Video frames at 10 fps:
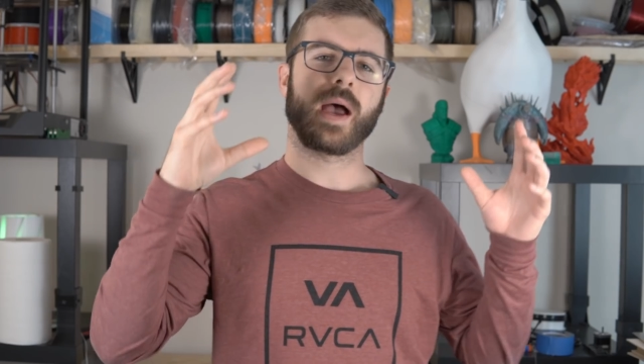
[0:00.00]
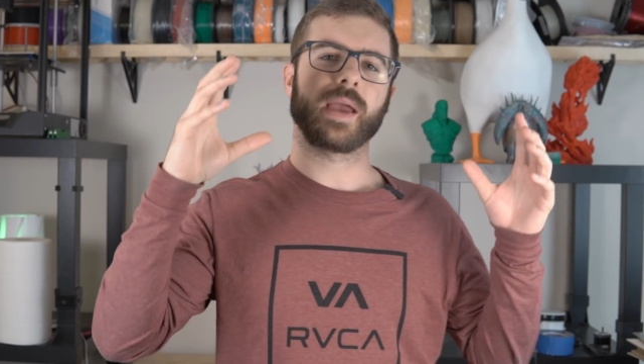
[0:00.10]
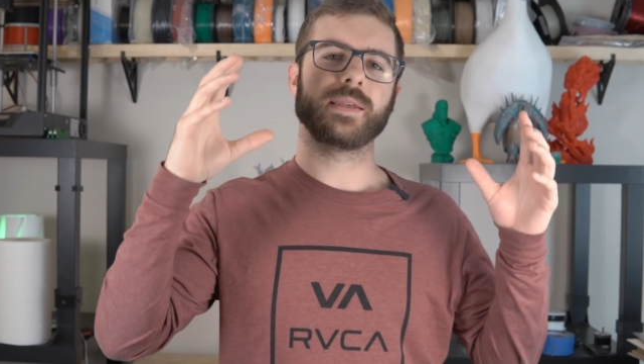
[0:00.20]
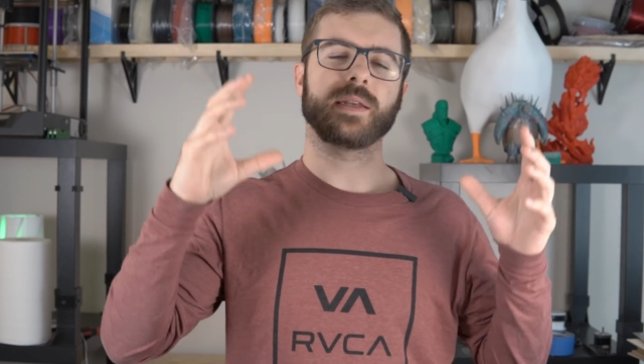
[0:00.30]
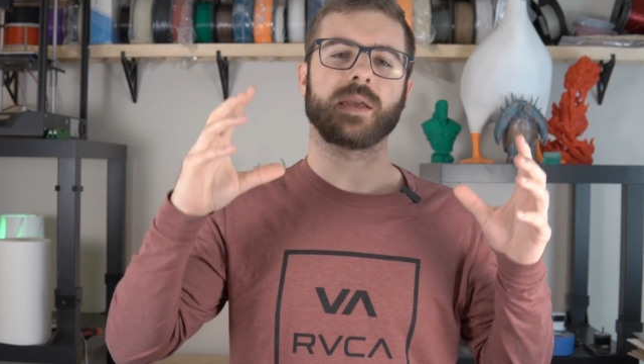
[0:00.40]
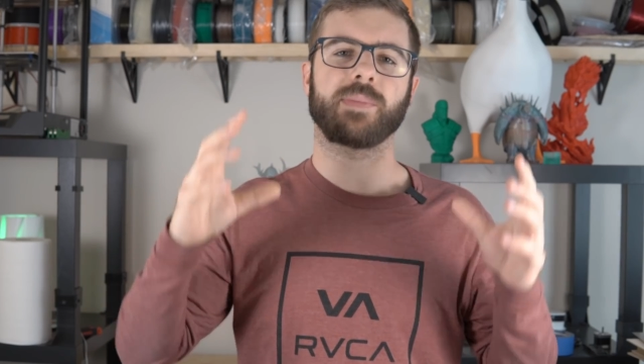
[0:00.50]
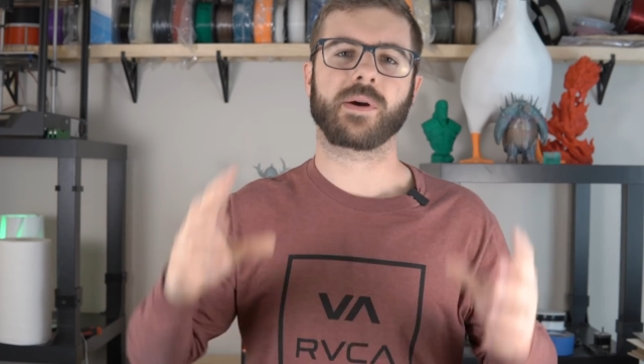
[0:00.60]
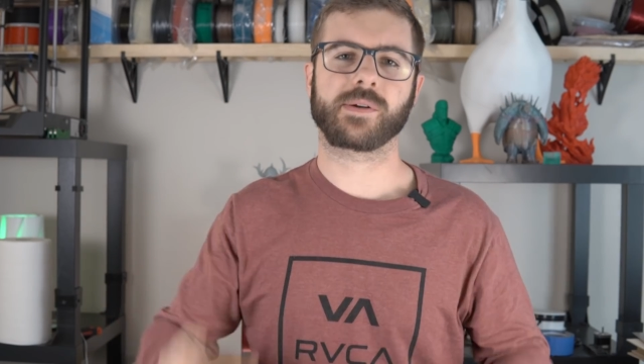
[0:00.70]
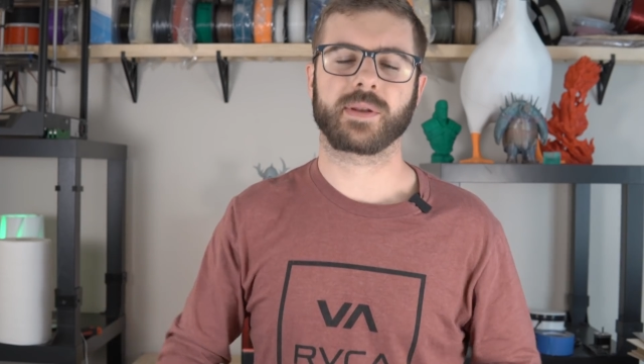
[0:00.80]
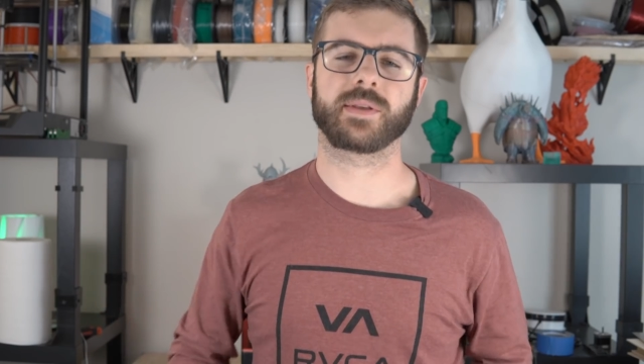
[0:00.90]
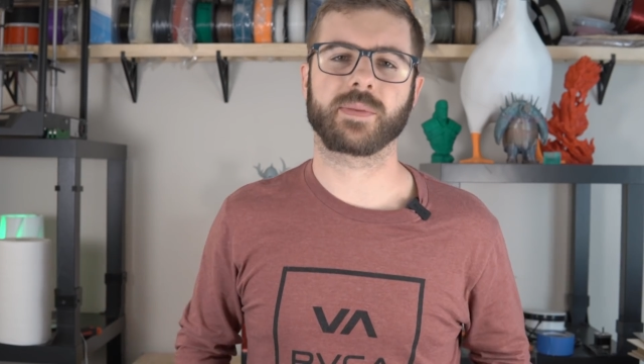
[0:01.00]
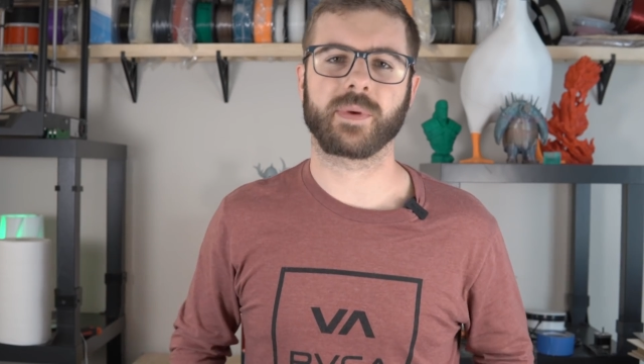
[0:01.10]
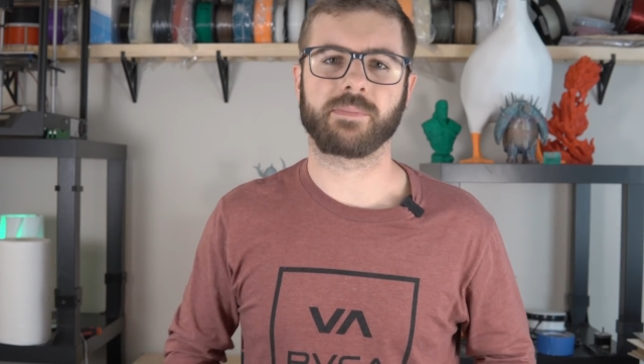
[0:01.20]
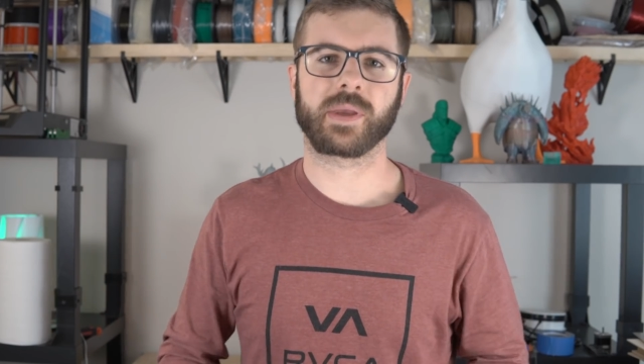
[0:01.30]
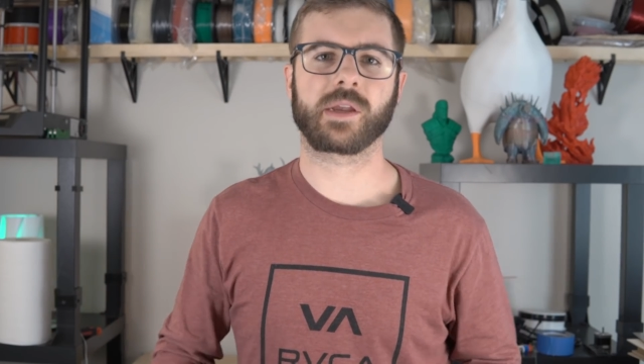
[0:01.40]
I need a part that is a
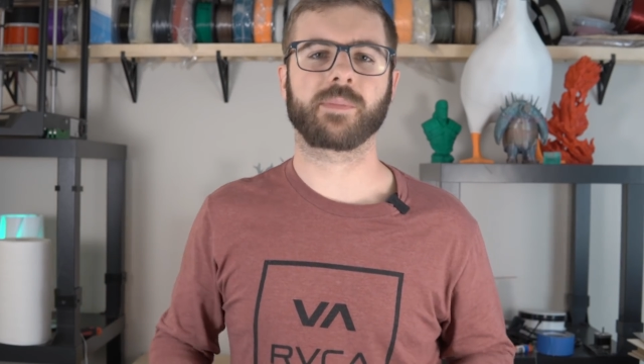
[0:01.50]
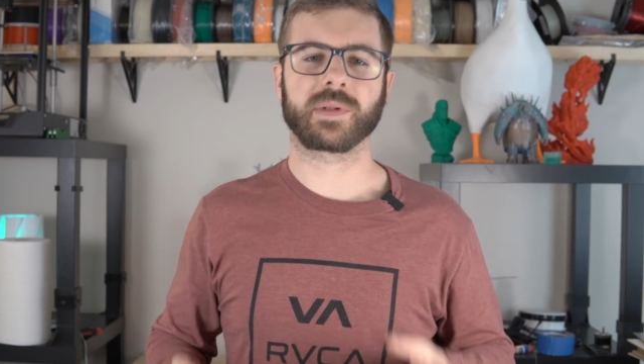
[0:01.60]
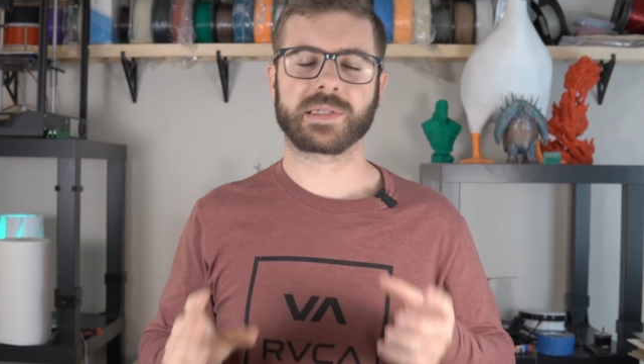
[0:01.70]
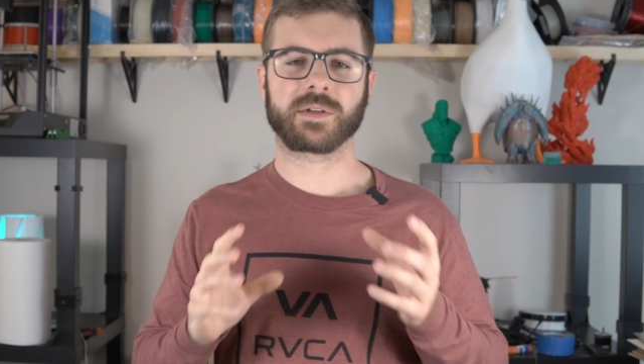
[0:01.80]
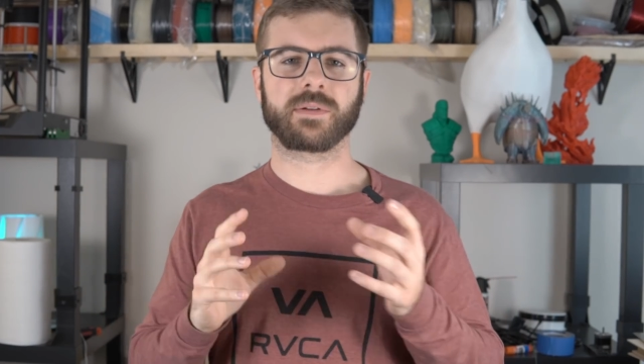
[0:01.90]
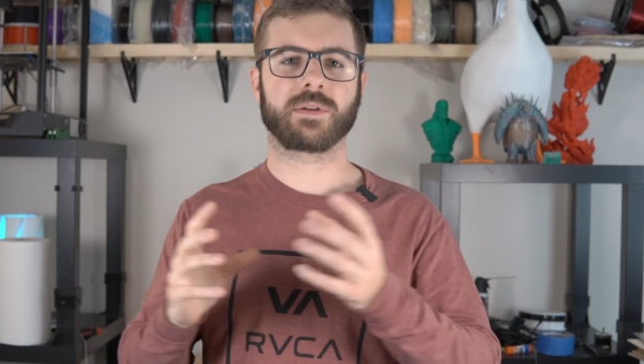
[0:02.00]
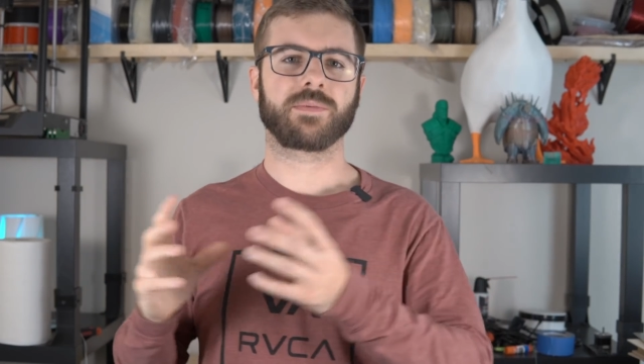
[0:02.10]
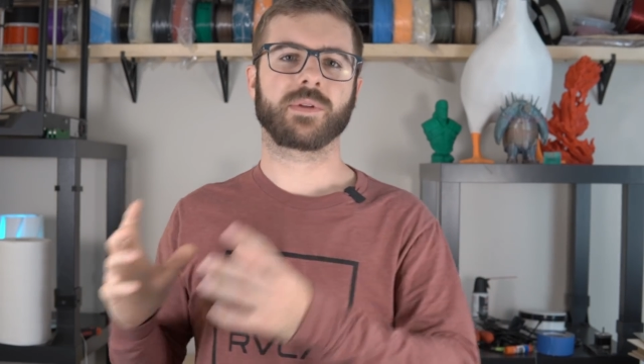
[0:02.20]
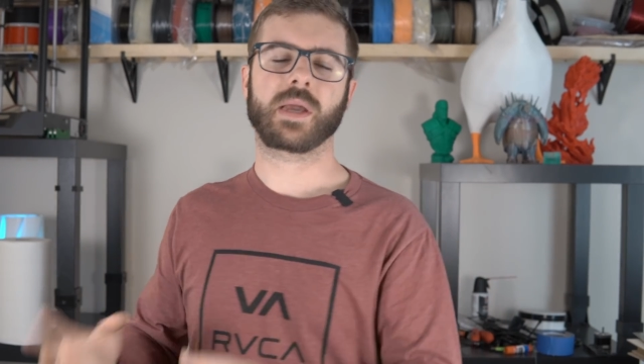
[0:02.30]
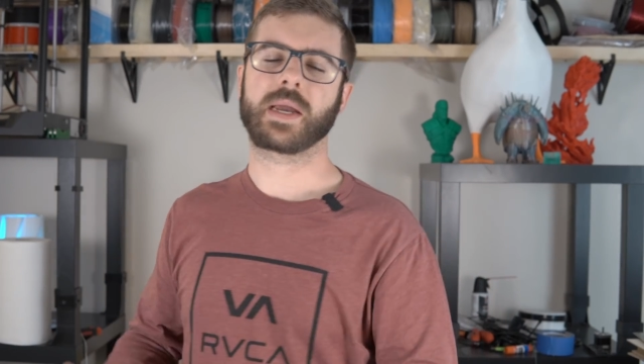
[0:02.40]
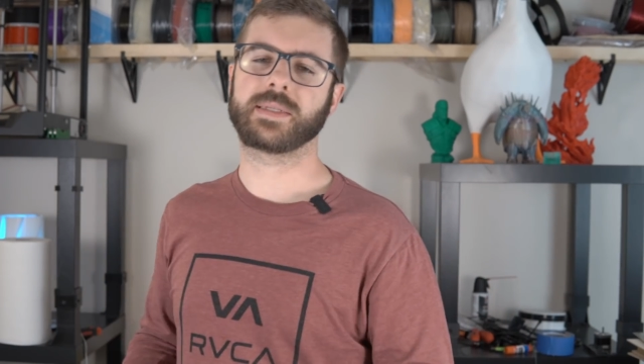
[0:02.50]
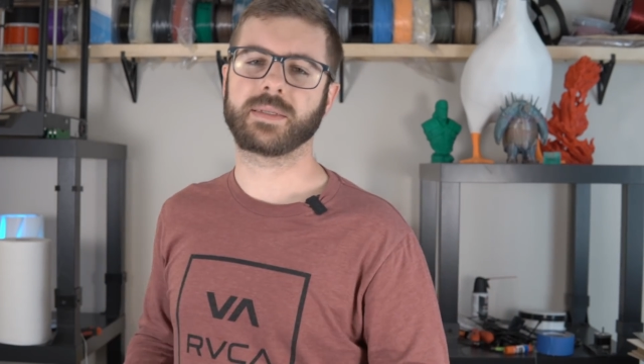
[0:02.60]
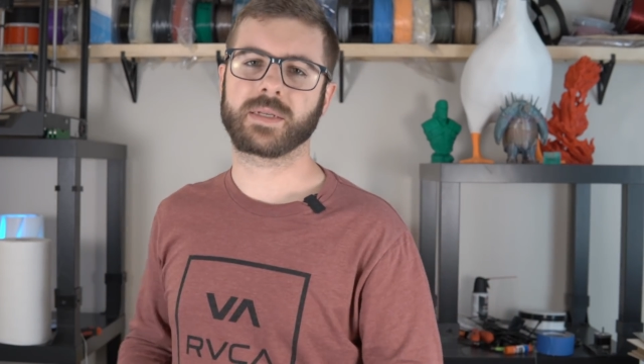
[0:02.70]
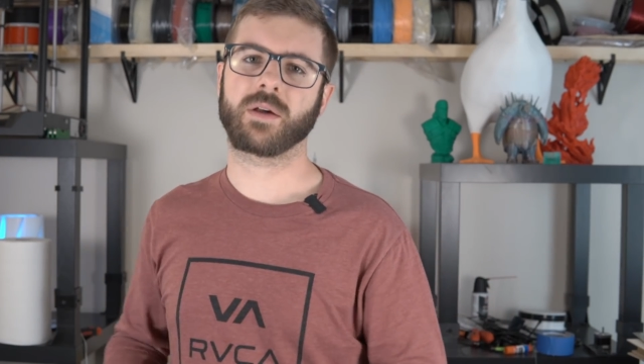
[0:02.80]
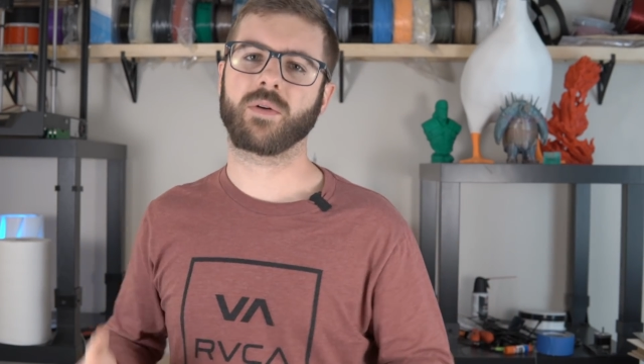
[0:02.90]
bit bigger but still need really high
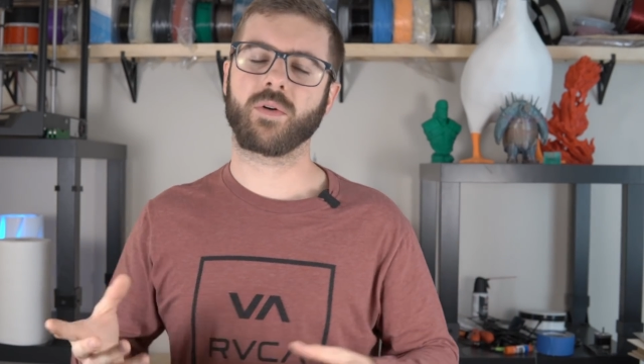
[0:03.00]
detail,